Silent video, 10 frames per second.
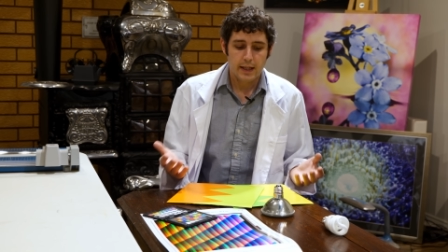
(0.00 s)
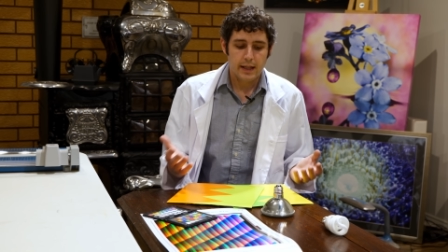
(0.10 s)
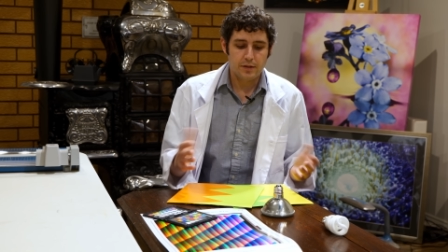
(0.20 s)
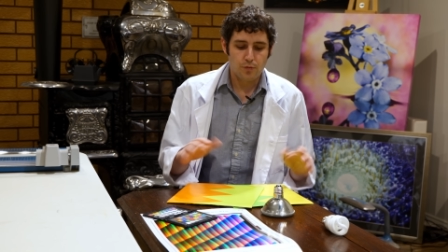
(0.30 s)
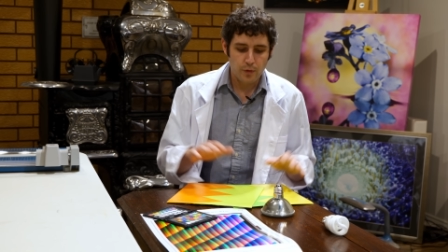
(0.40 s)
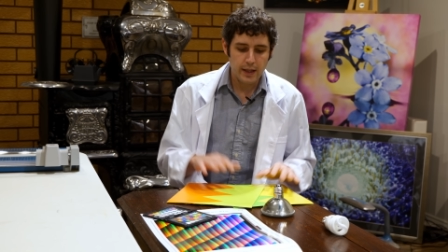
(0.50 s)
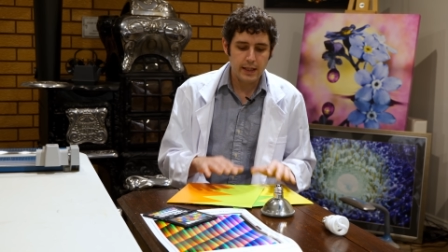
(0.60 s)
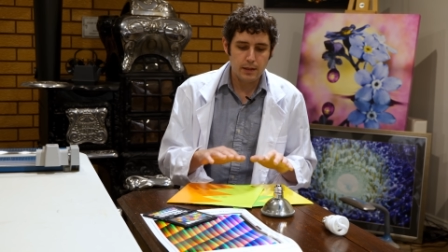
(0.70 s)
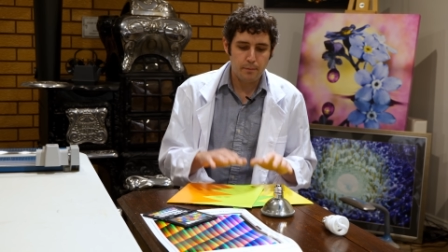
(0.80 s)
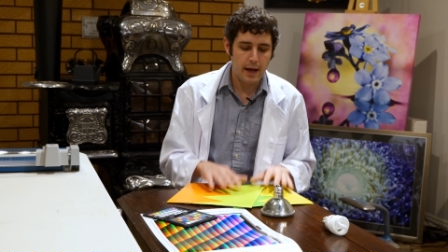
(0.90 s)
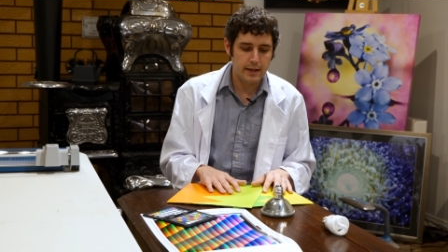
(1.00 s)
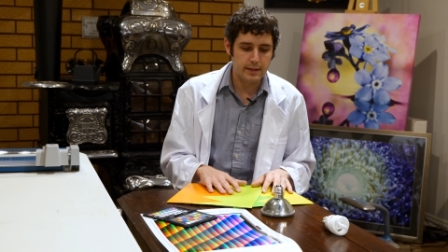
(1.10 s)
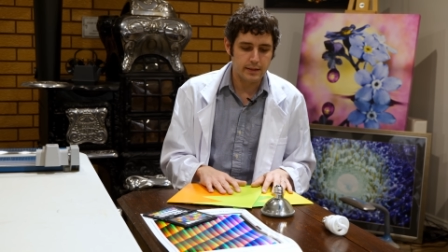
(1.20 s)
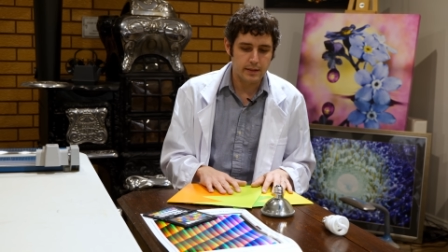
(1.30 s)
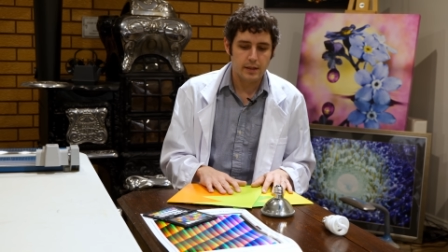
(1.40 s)
is really
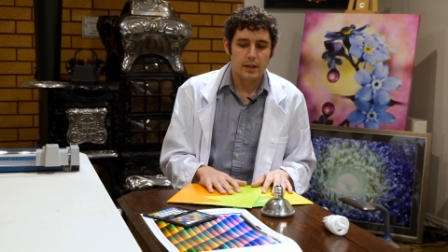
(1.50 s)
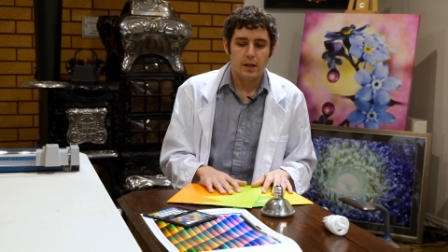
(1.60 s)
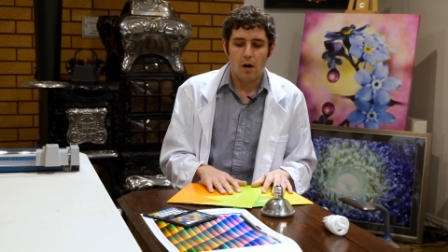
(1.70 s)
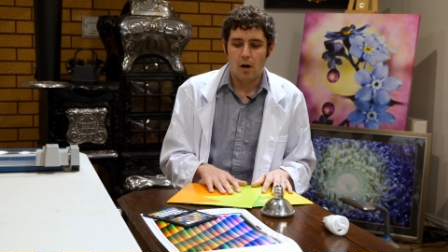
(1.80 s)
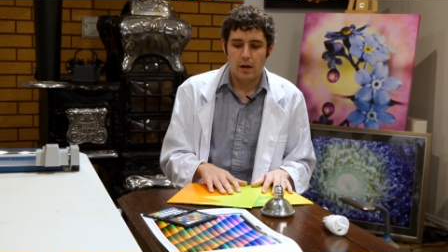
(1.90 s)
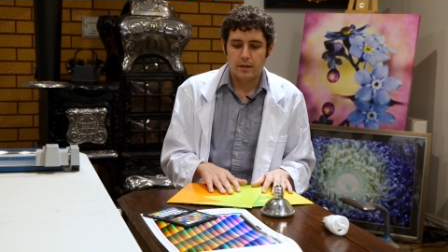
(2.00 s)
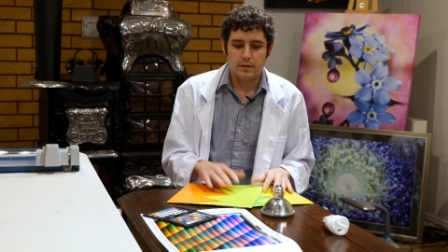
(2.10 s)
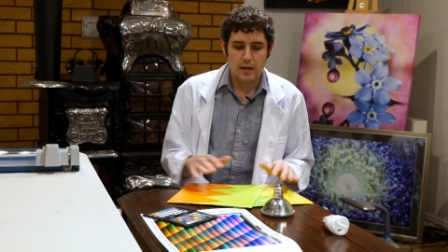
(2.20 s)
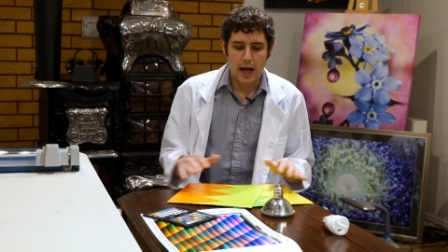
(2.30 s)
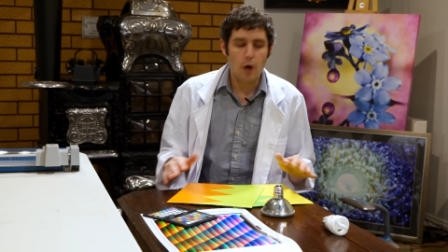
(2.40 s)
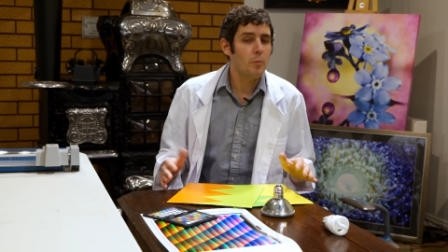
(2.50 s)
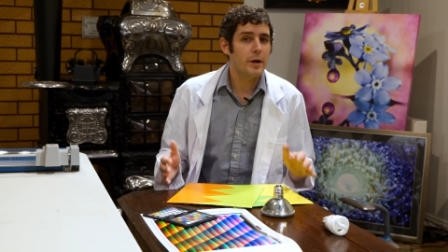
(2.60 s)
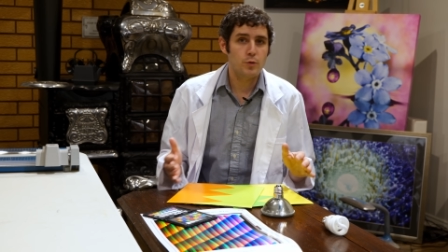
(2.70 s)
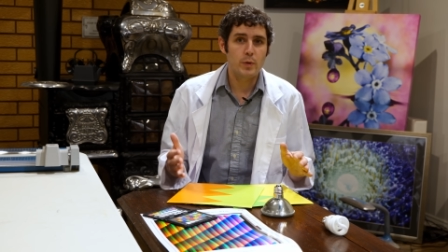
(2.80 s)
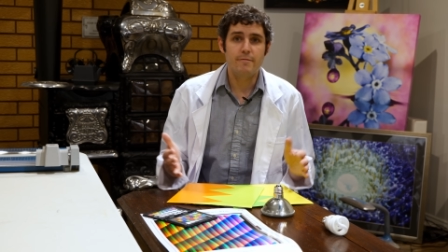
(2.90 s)
dependent on how
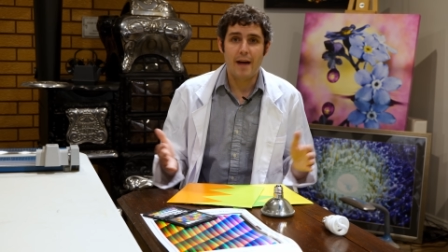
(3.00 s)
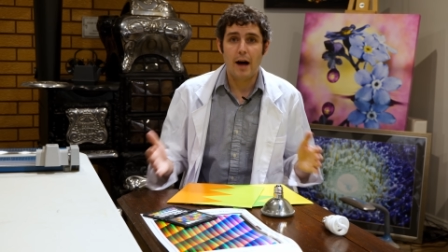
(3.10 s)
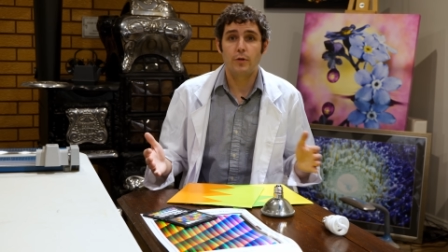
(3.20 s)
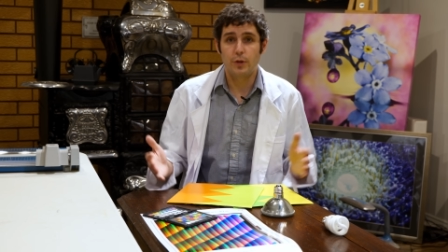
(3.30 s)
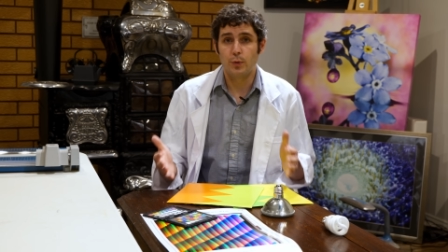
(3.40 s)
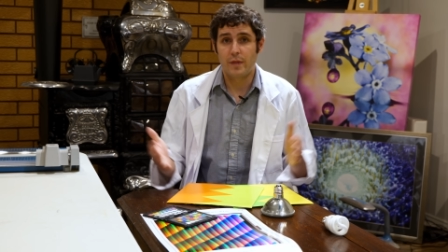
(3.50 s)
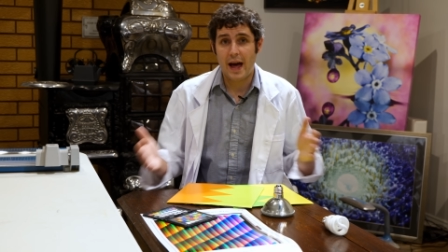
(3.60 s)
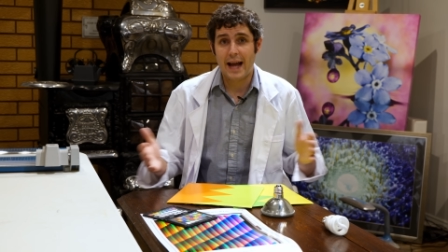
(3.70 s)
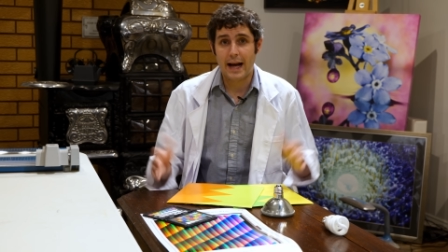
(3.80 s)
much we value that